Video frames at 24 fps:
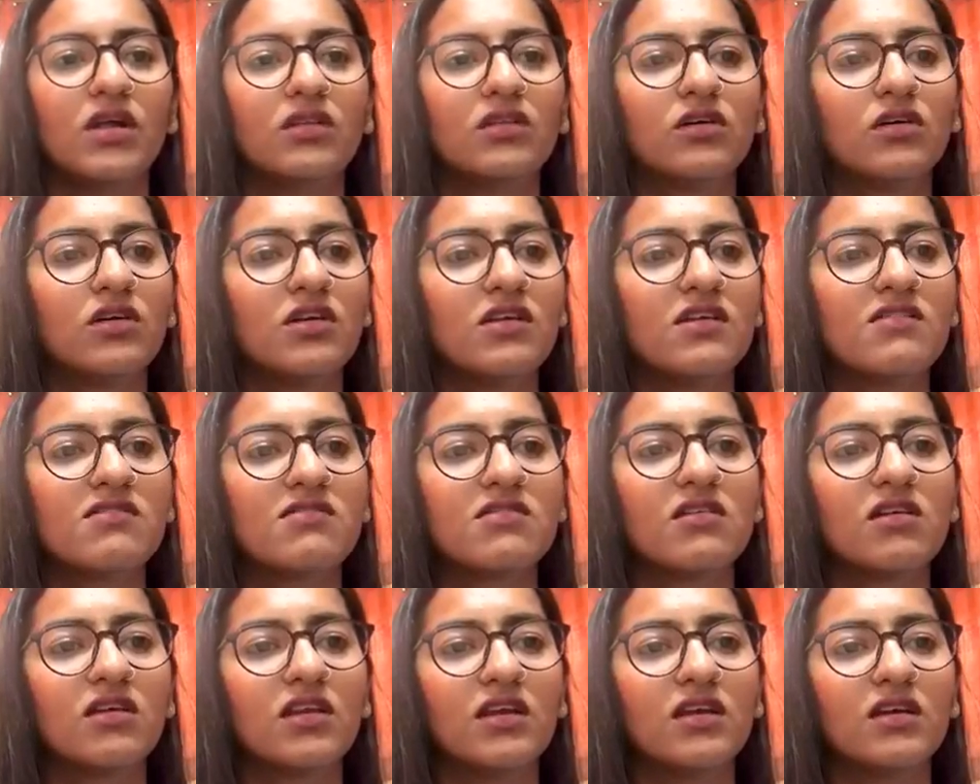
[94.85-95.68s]
Third is
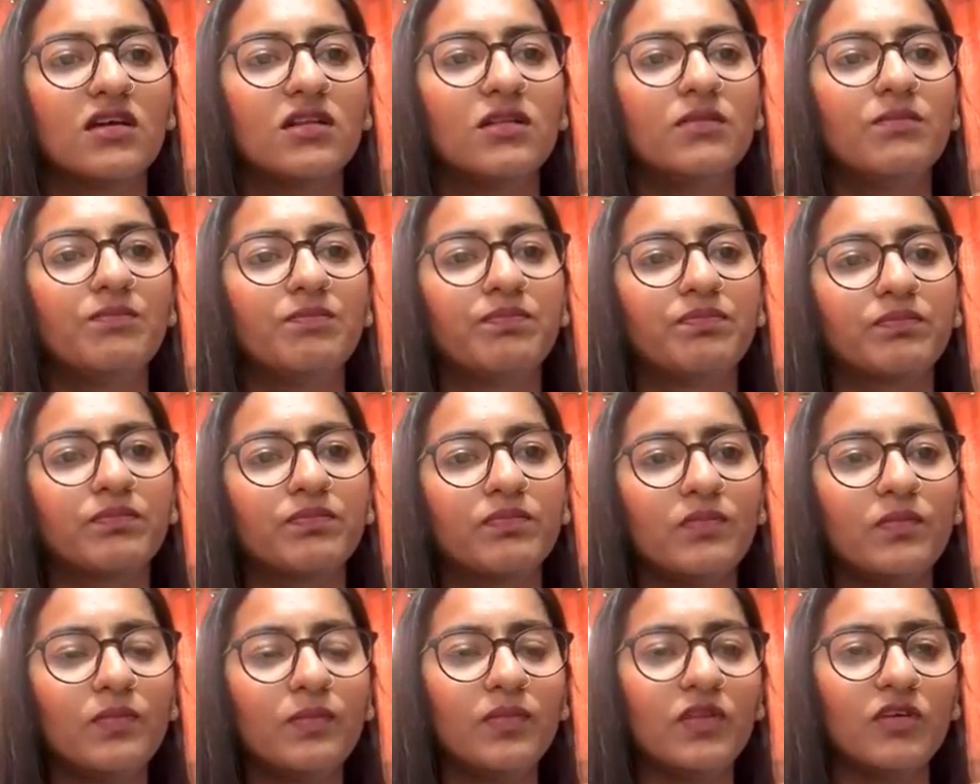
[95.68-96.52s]
the real
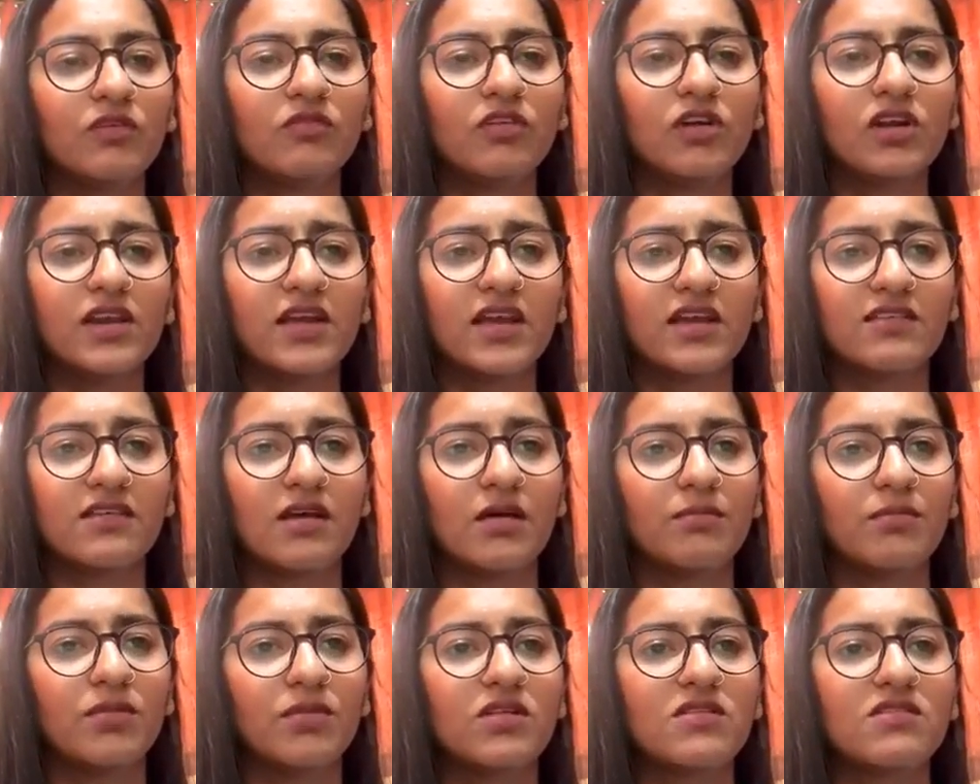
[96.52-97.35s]
world
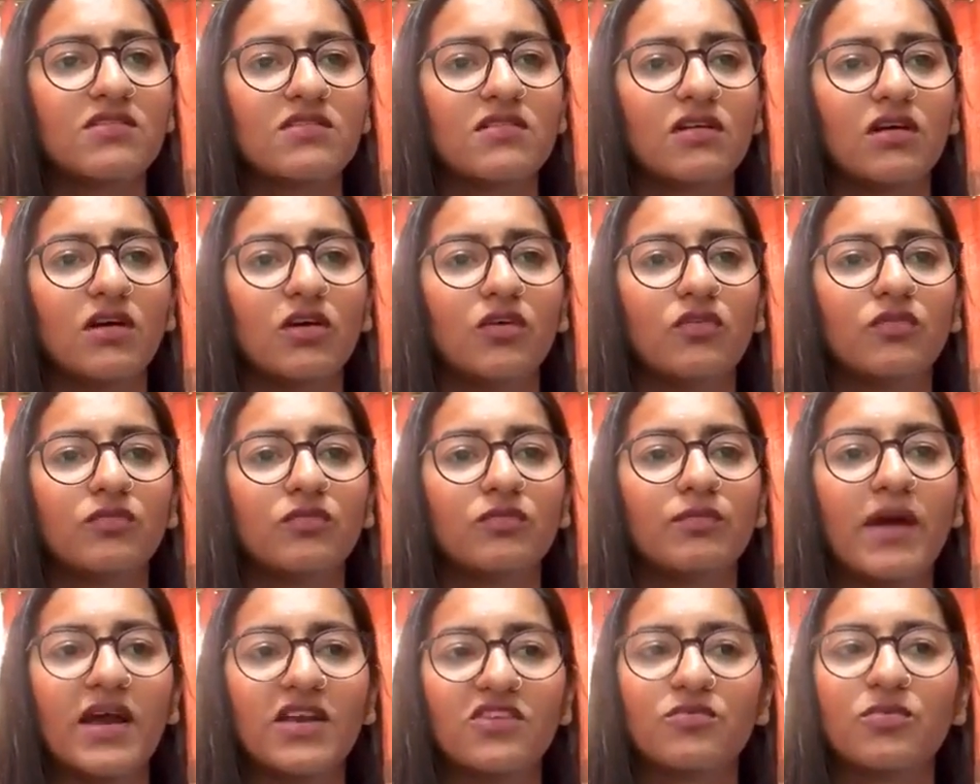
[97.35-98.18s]
examples of
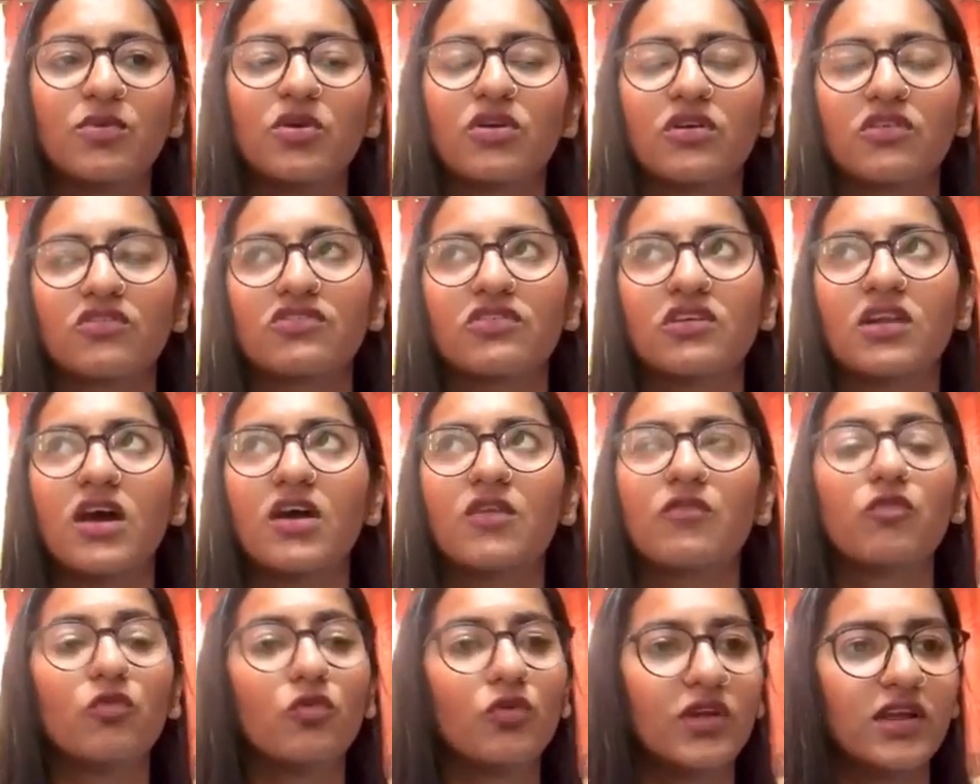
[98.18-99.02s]
batch production are
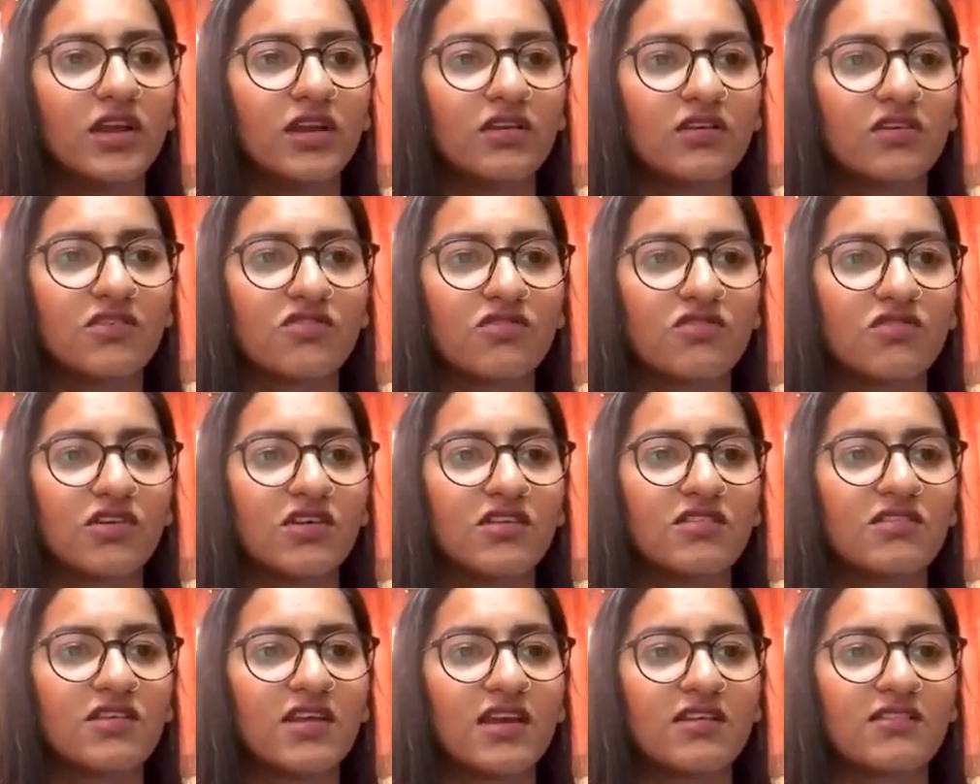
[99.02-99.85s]
food
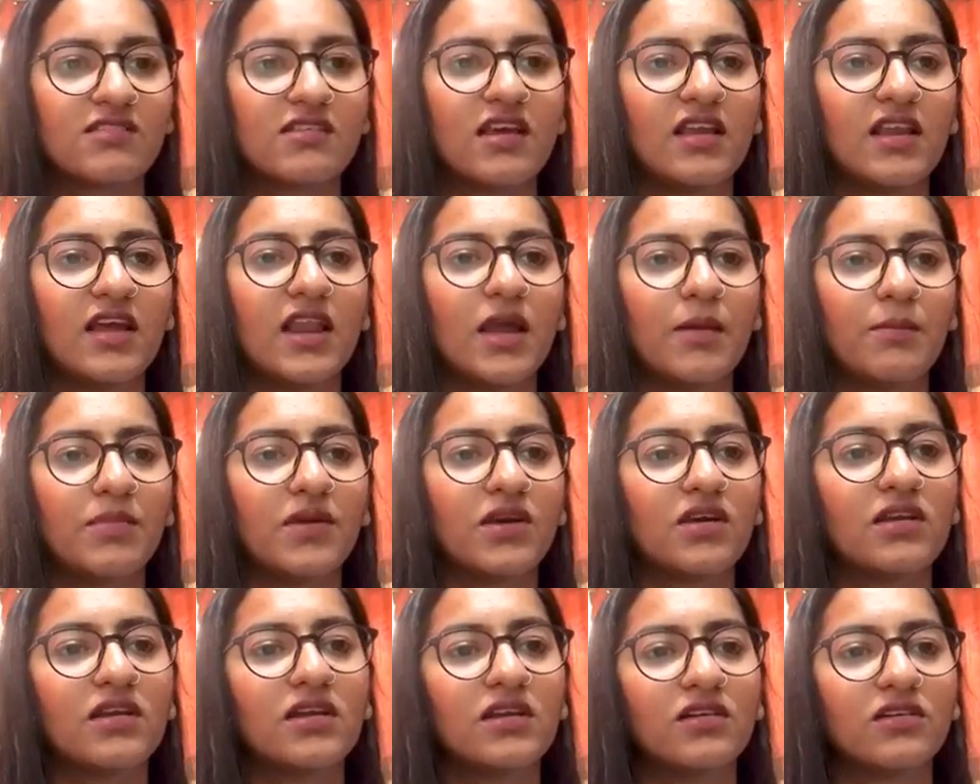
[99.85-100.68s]
industries, textile and
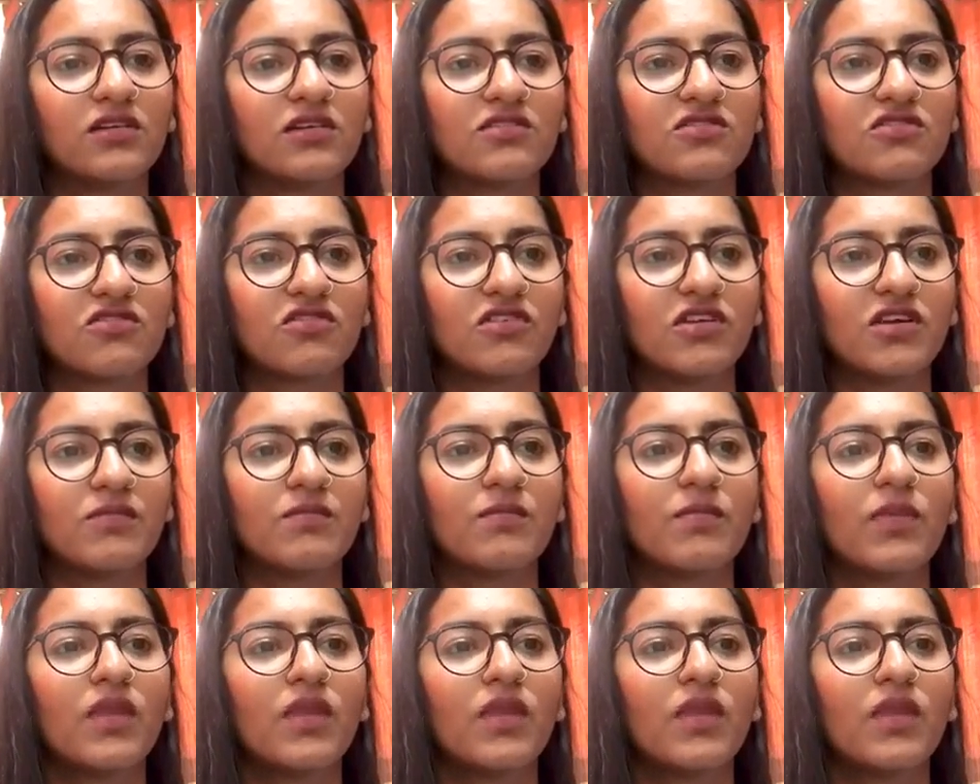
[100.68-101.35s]
apparel industry.